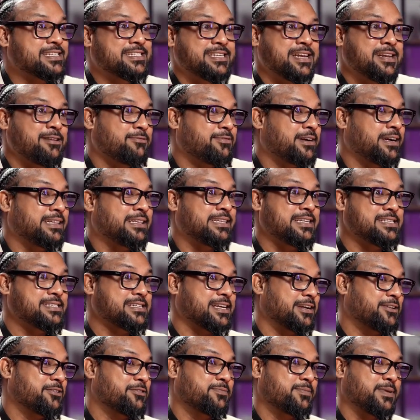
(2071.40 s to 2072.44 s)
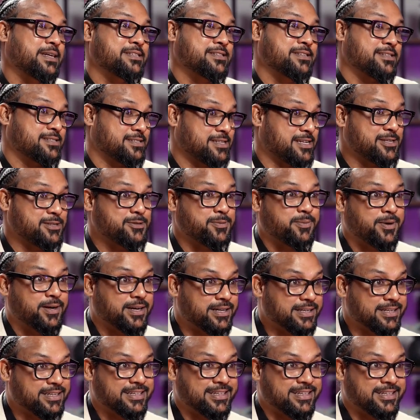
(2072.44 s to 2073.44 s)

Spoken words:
still find these kind of places in Dubai.